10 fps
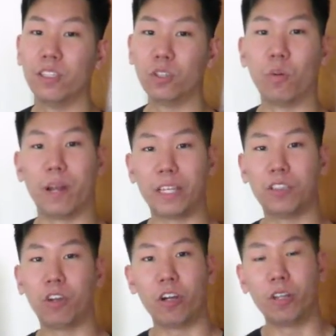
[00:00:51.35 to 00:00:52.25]
So when I
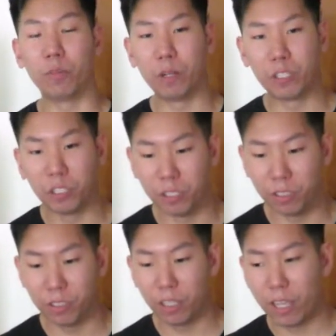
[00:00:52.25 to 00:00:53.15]
started Wing Chun,
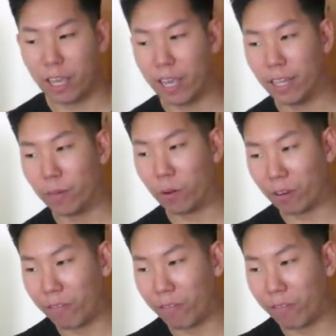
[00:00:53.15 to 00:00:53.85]
one